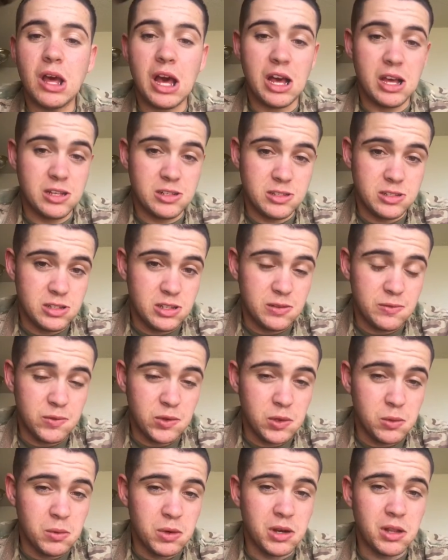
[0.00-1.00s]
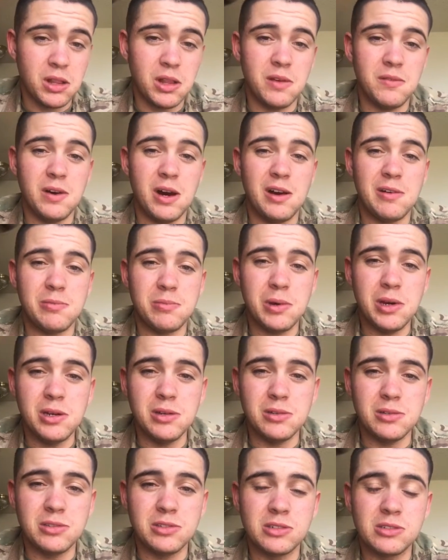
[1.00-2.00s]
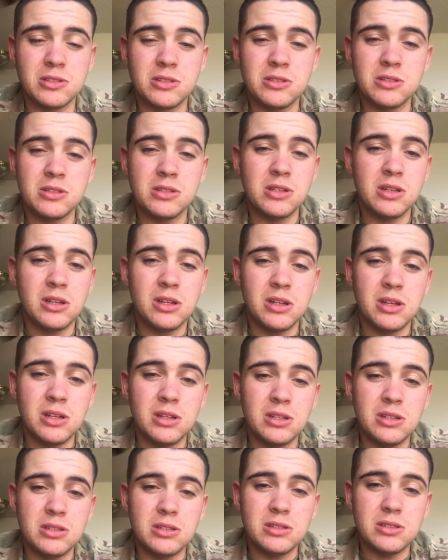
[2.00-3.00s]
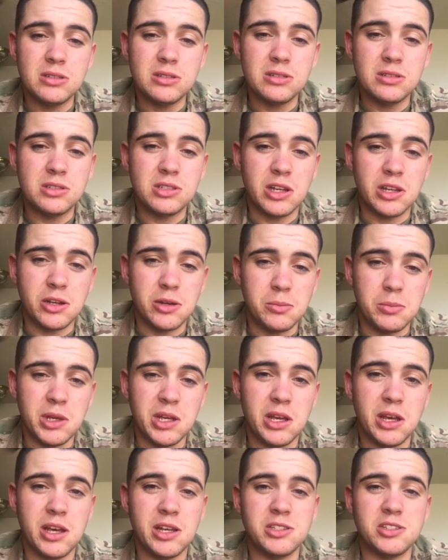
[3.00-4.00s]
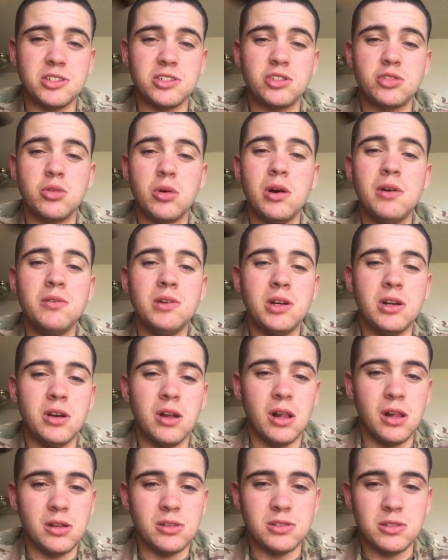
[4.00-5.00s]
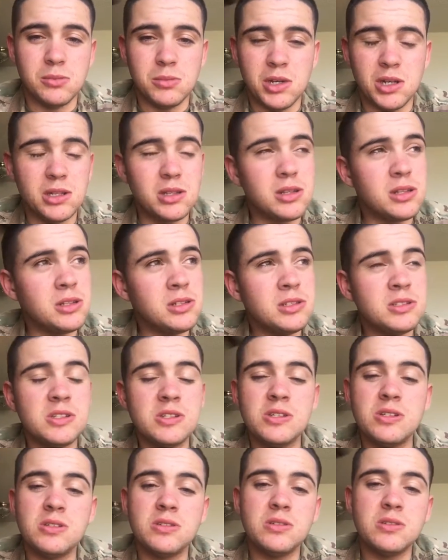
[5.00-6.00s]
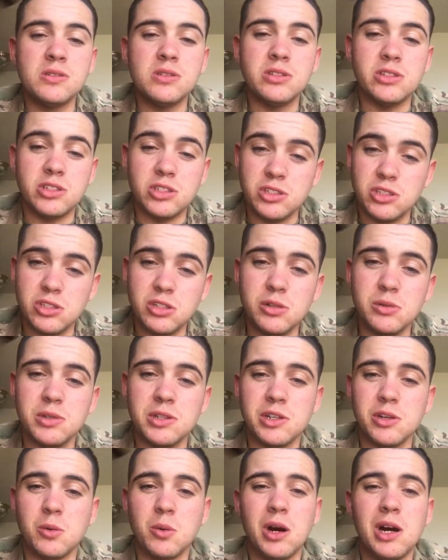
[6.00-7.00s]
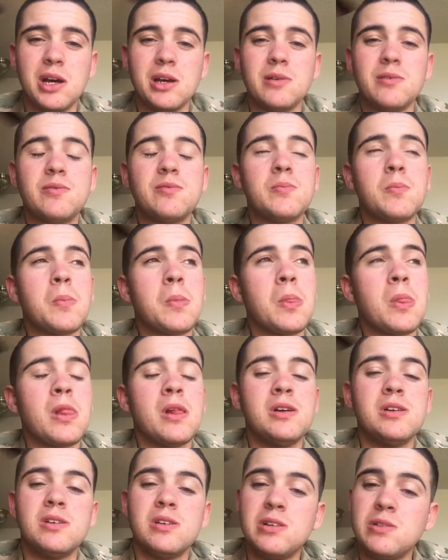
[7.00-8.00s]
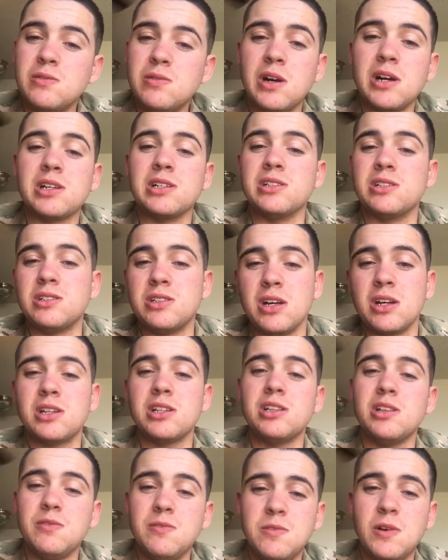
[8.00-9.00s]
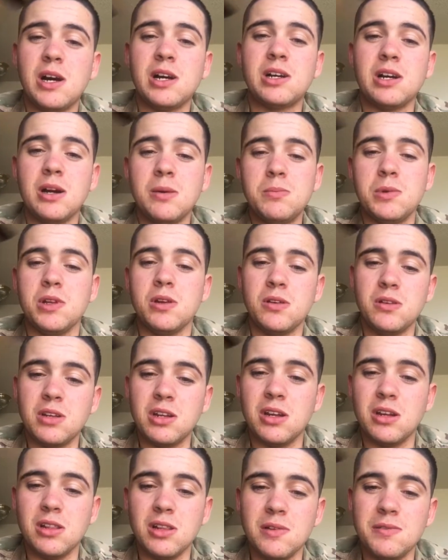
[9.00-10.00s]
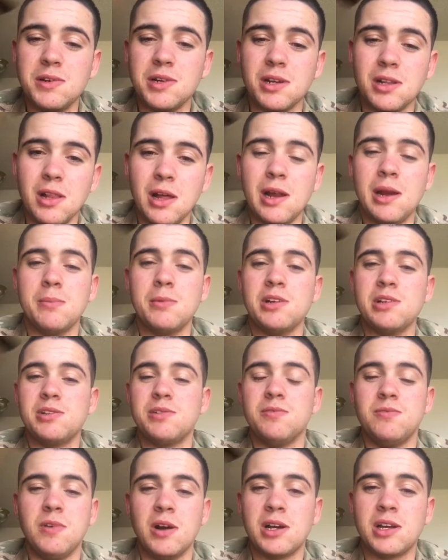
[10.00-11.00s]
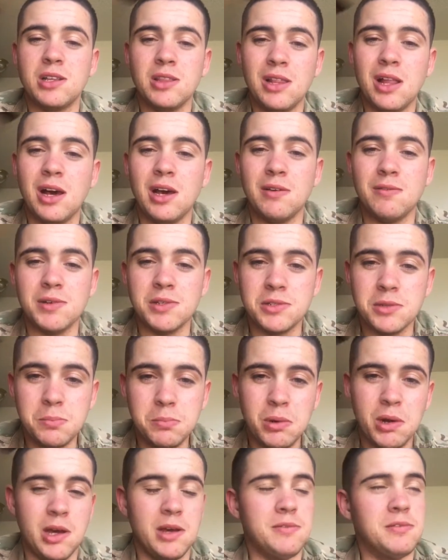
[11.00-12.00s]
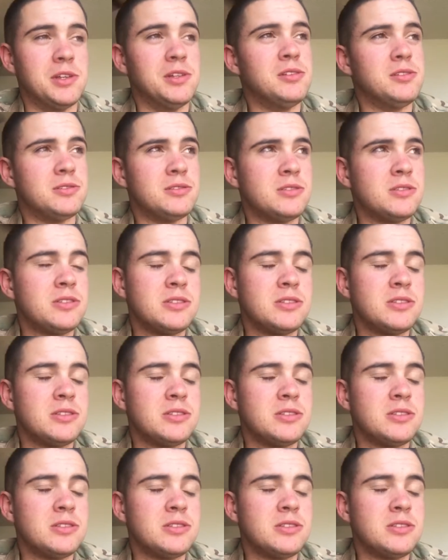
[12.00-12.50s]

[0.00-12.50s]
As if you were to live off post, say your BAH is $1,200 a month. It's just you and your wife. Fucking suck it the fuck up. You don't need to live a glamorous fucking life as a private.